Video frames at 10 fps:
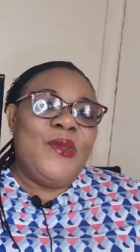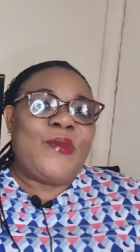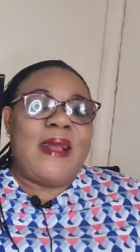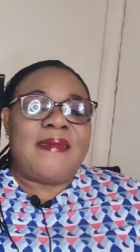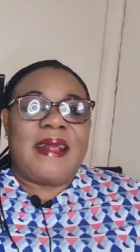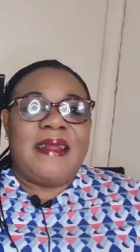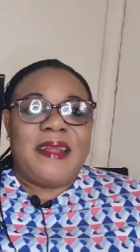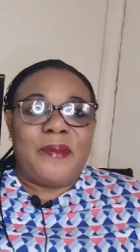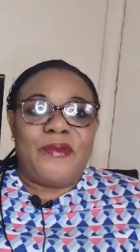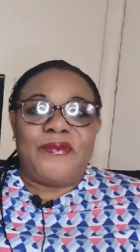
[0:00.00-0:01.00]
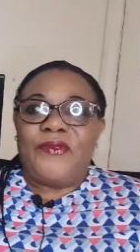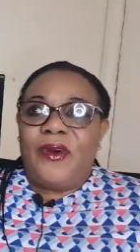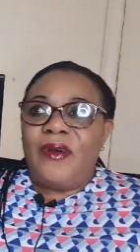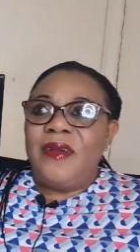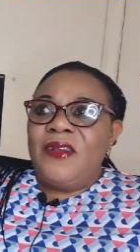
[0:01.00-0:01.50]
So I started it
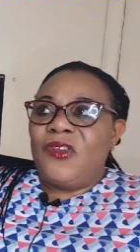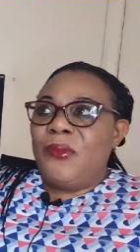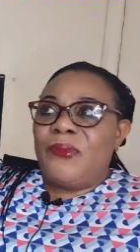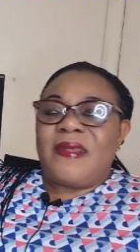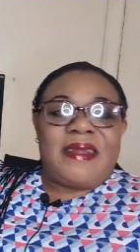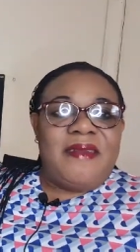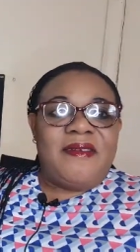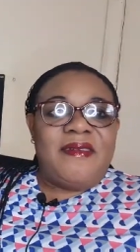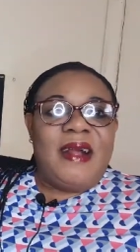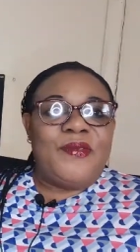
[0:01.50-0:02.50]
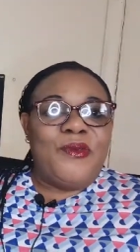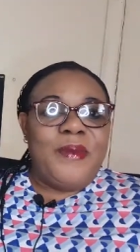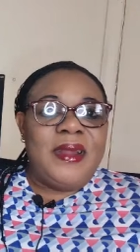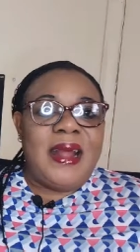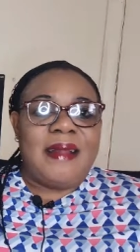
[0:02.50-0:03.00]
before some people started reaching out to
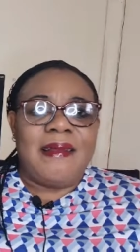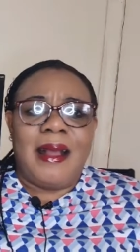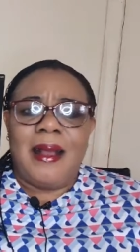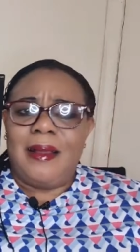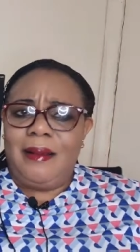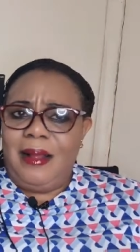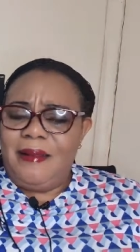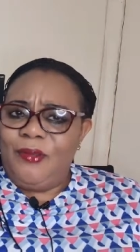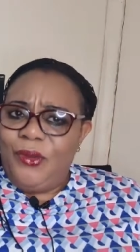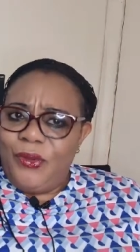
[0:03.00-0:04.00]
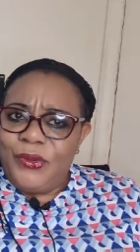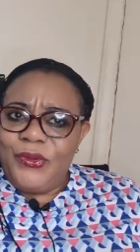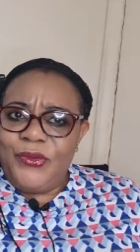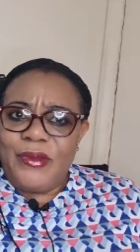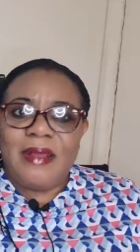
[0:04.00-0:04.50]
me that, I saw you on
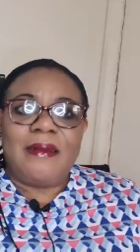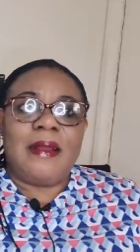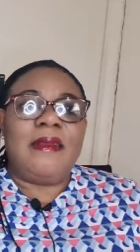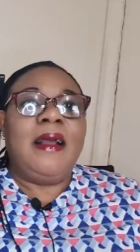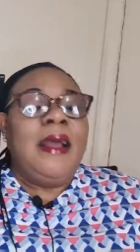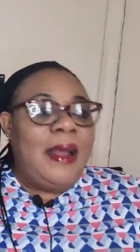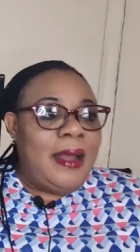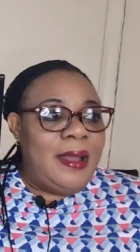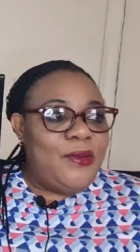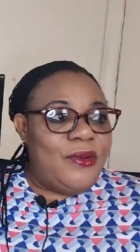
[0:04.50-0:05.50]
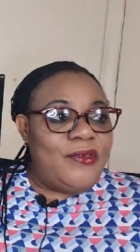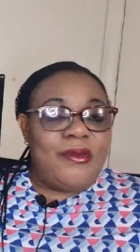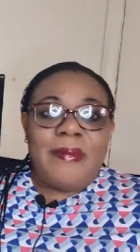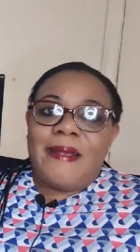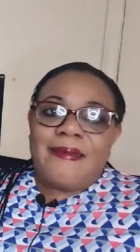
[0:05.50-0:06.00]
YouTube. Are you a
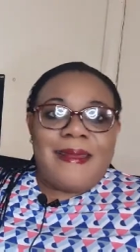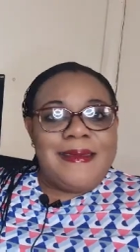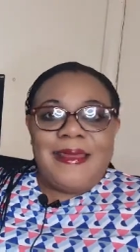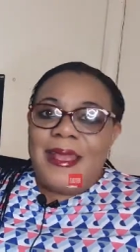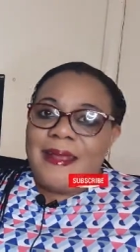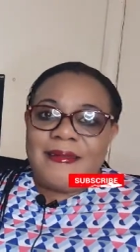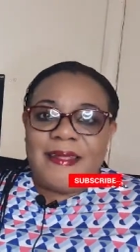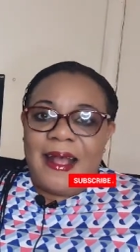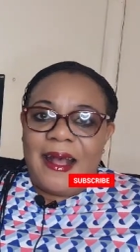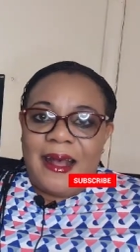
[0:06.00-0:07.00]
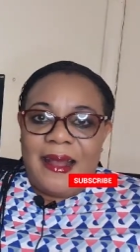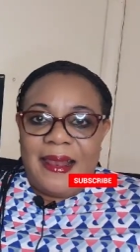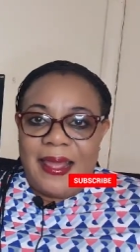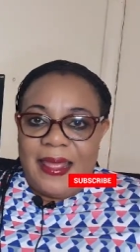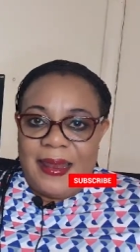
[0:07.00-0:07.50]
YouTuber? I said, yes,
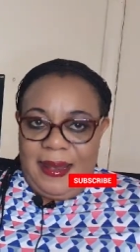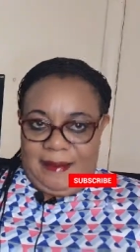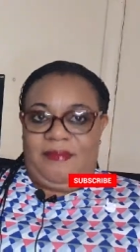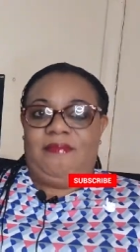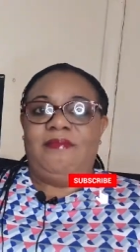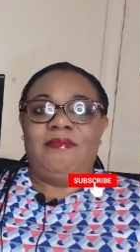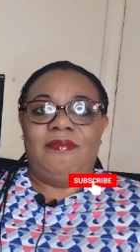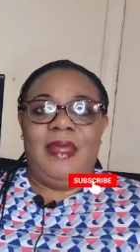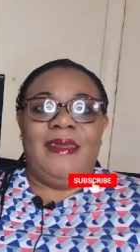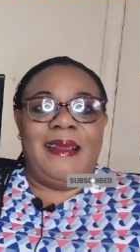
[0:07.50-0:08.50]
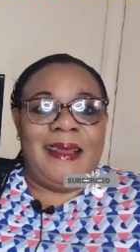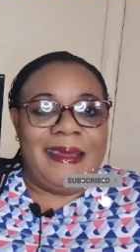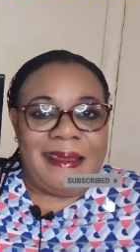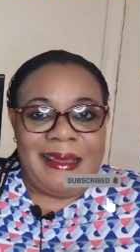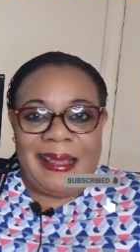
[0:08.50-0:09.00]
darling.
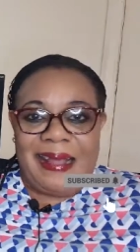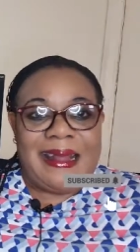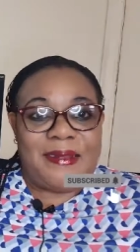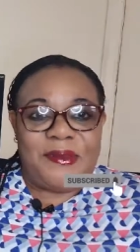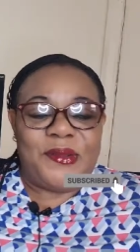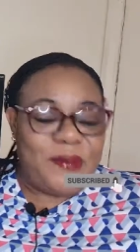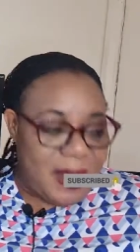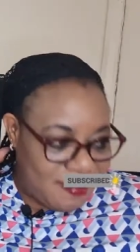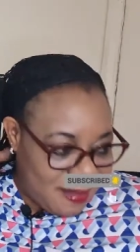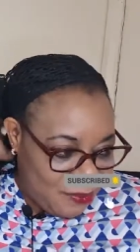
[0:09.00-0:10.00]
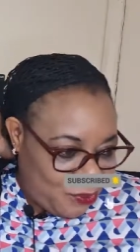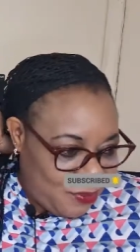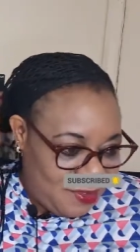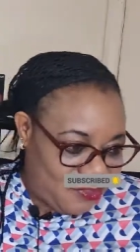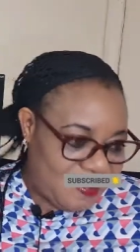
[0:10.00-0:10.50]
That's when they would start
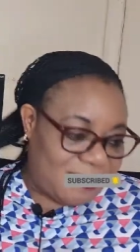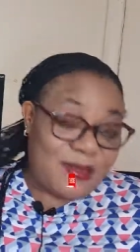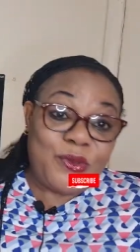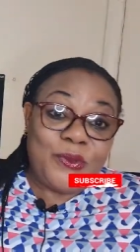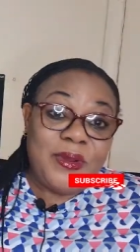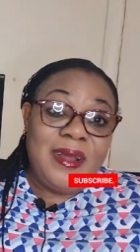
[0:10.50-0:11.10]
showing interest in you.